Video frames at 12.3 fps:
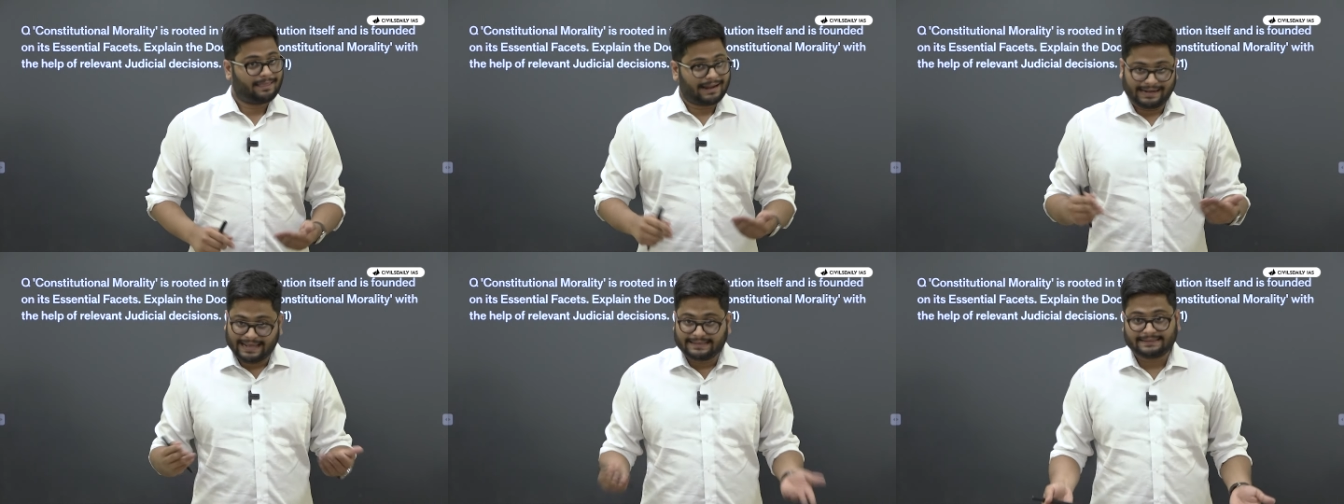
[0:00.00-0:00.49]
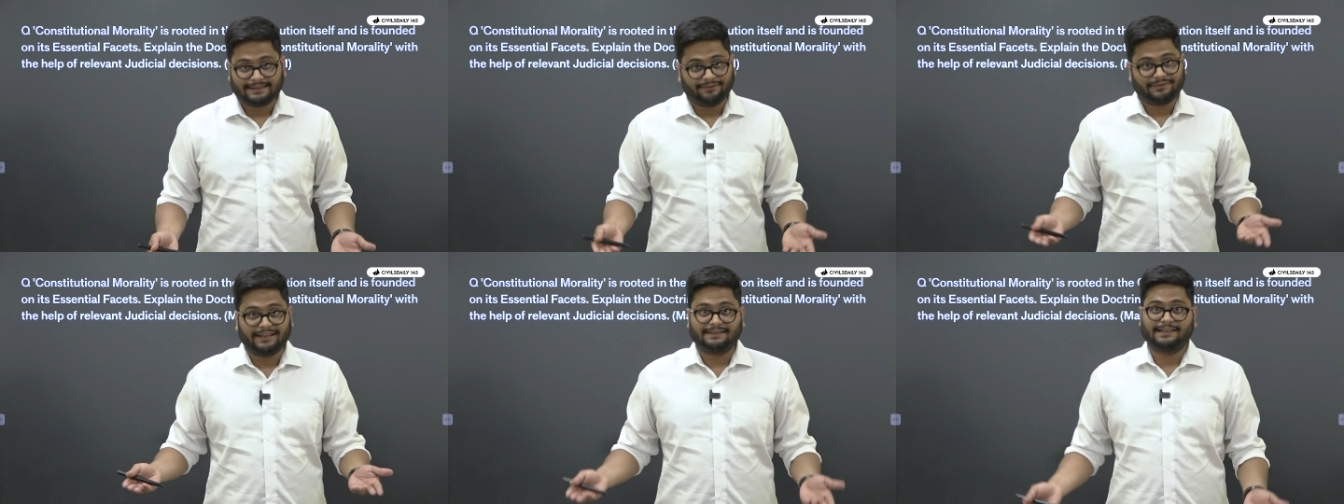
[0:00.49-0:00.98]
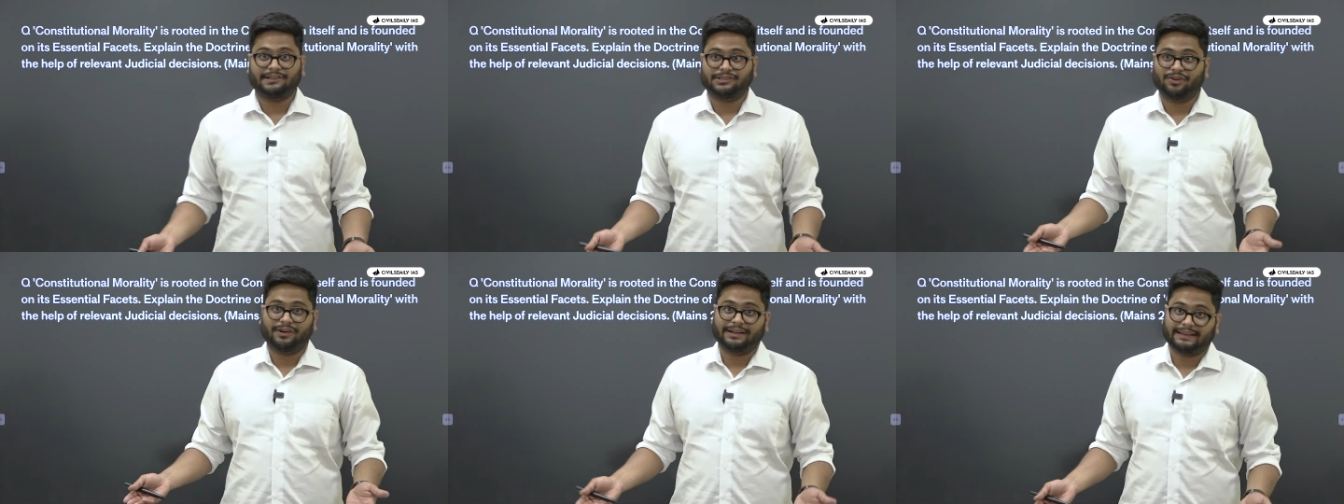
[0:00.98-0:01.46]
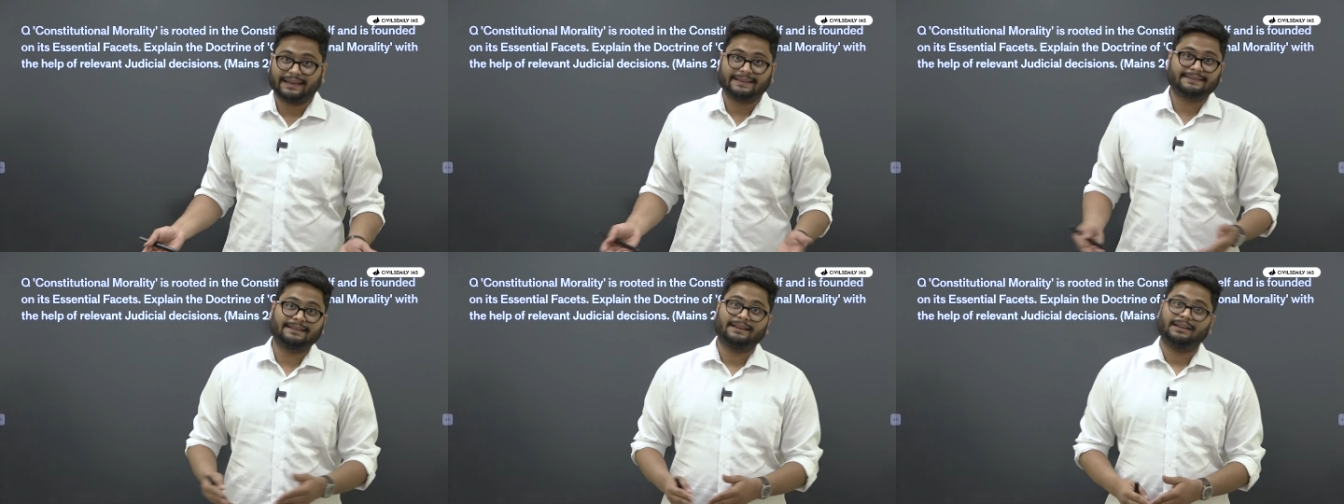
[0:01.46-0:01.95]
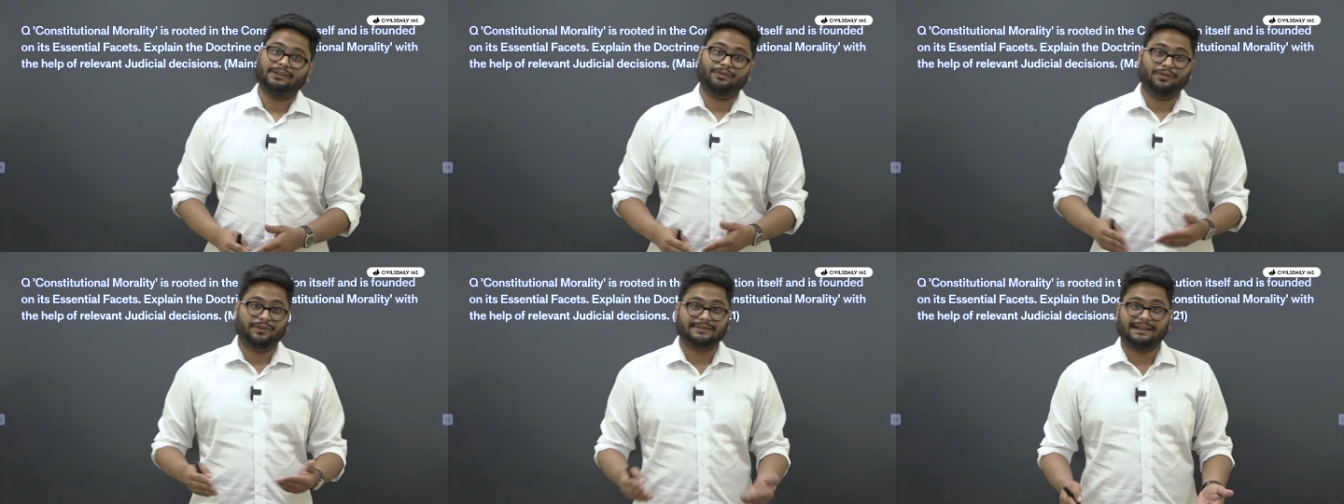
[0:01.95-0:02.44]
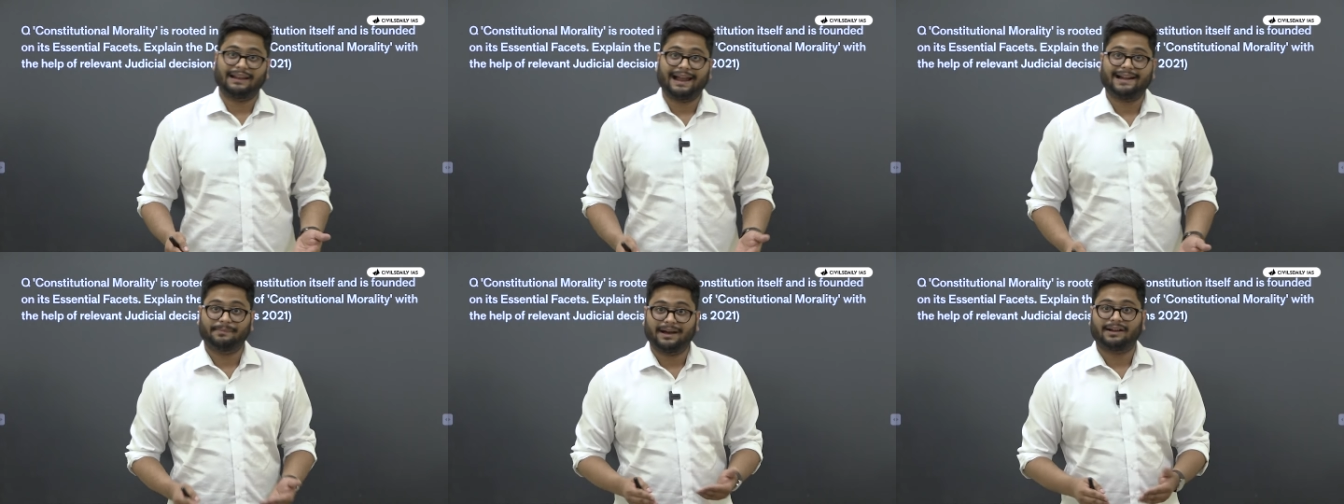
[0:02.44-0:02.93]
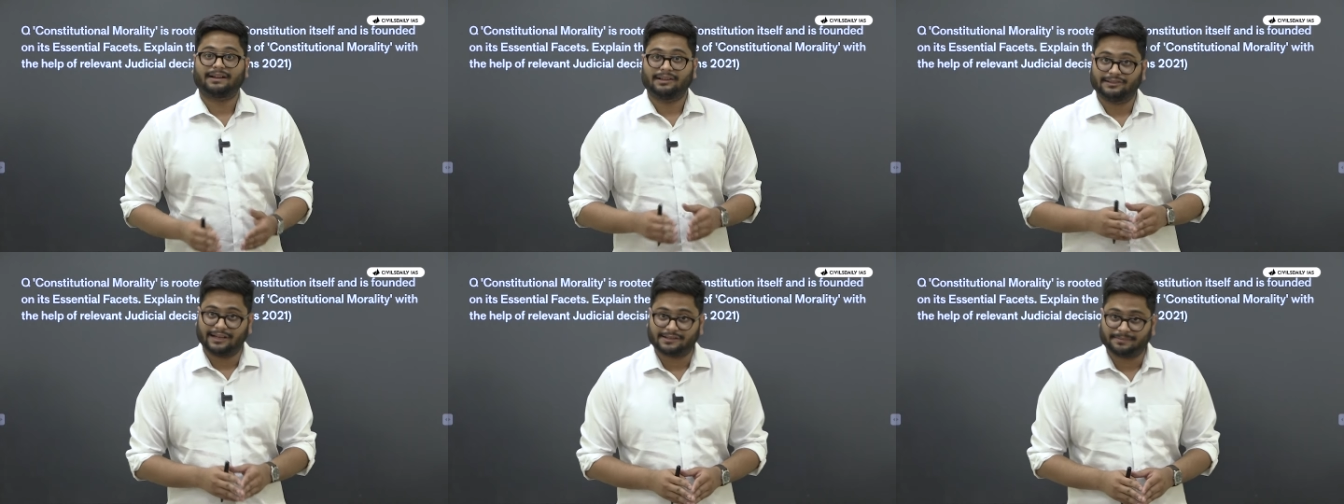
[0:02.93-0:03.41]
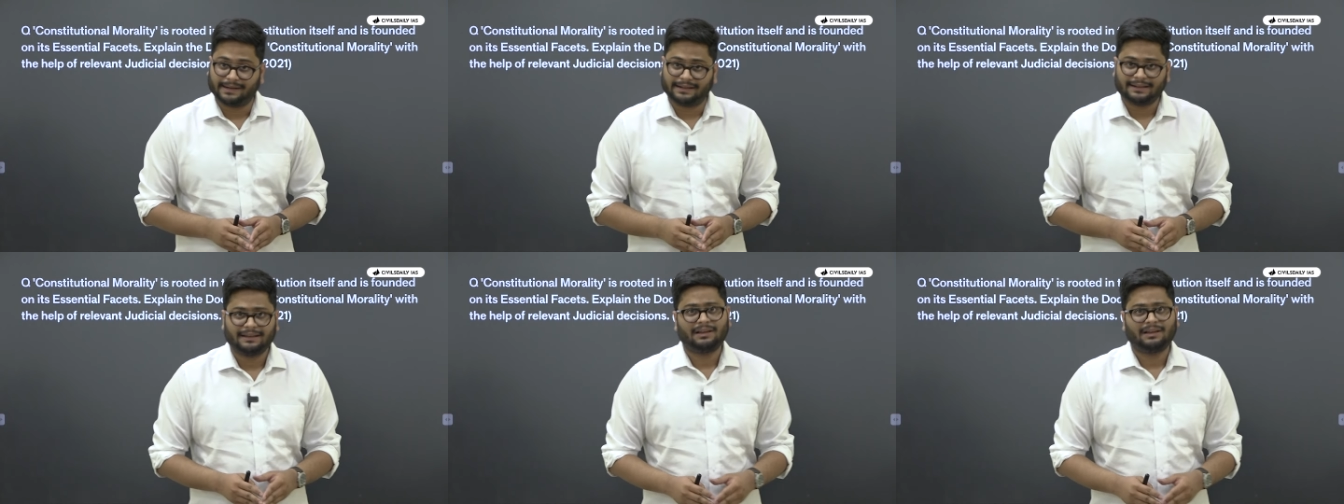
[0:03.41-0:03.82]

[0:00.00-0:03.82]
And hence Navtej Singh Johar case, you know, it's a landmark judgment.